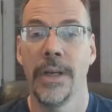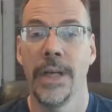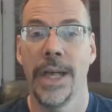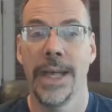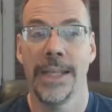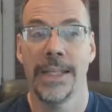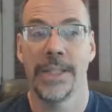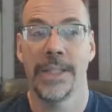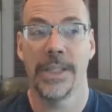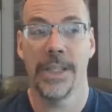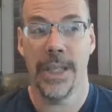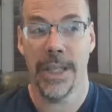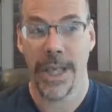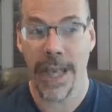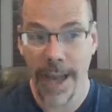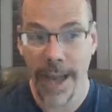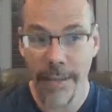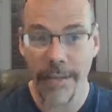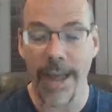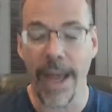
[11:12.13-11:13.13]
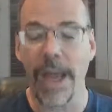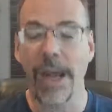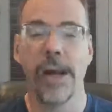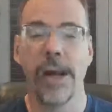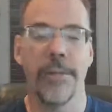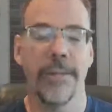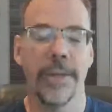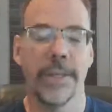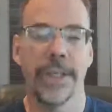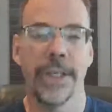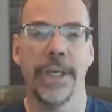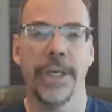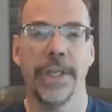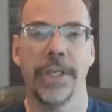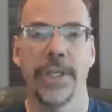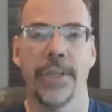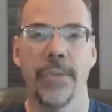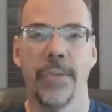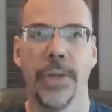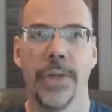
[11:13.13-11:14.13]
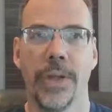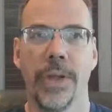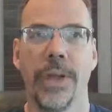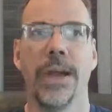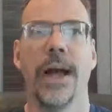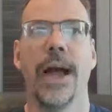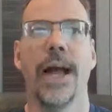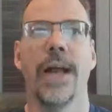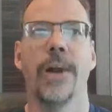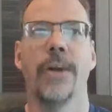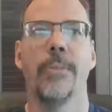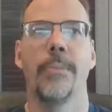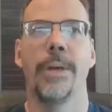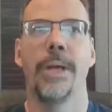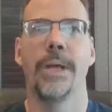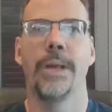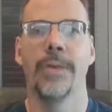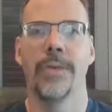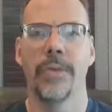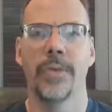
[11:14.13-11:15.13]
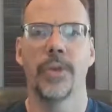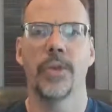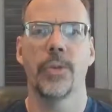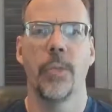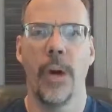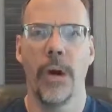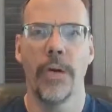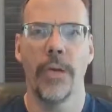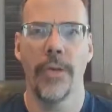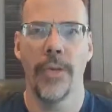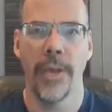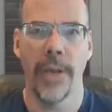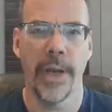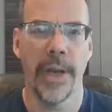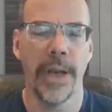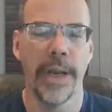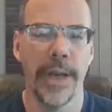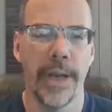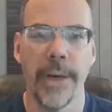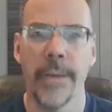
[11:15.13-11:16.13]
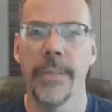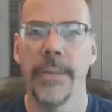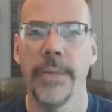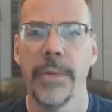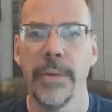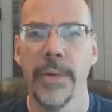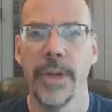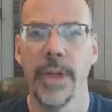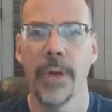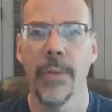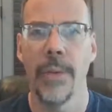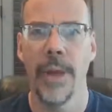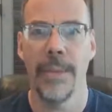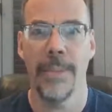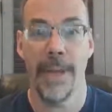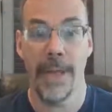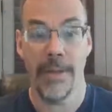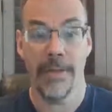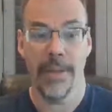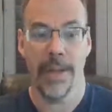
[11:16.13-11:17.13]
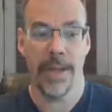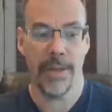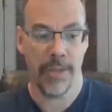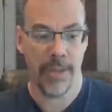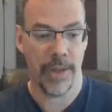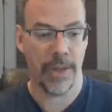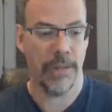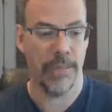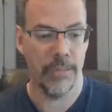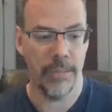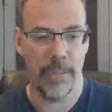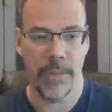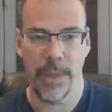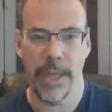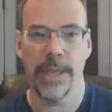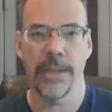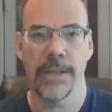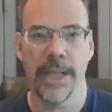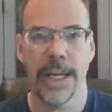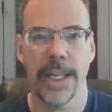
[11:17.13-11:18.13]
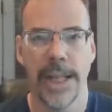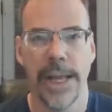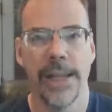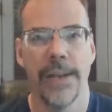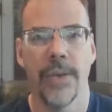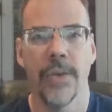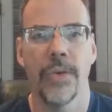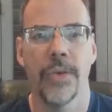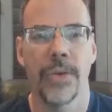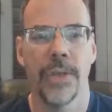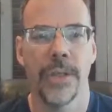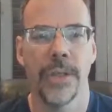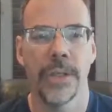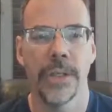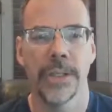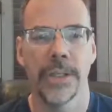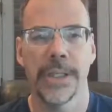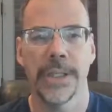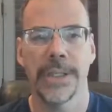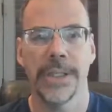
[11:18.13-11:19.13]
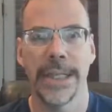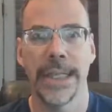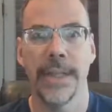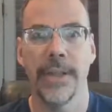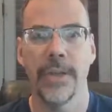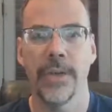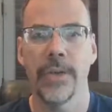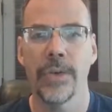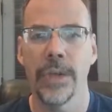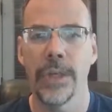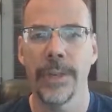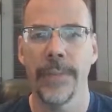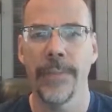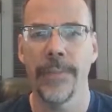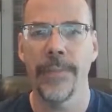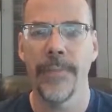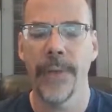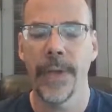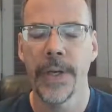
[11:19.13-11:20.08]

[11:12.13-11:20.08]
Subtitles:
And have that conversation with a higher being who's smarter than I am. You know, maybe that things like that do still exist in the dream.